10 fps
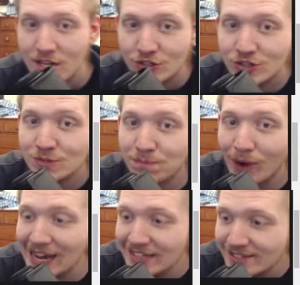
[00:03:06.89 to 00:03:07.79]

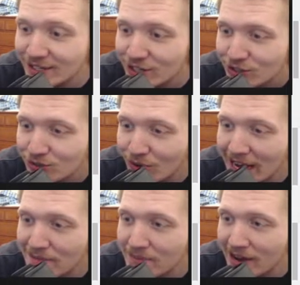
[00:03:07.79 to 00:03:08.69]
Sprite
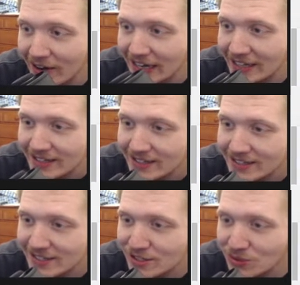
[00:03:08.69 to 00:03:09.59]
Cranberry.
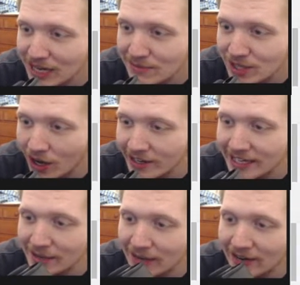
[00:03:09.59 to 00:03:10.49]
This is what I'm
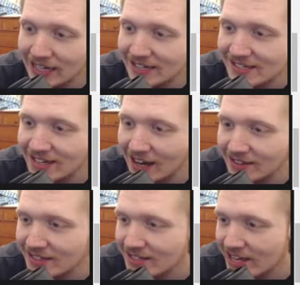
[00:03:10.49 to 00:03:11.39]
talking about. It is
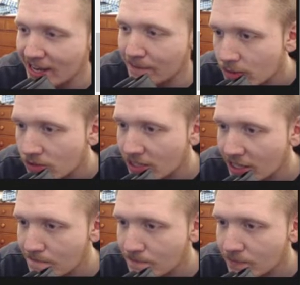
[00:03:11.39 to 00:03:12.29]
not the same.
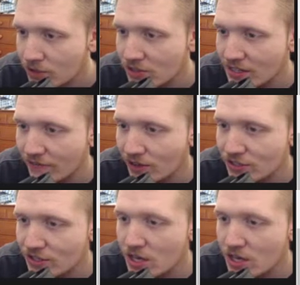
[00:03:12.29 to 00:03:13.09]
See? There's a difference.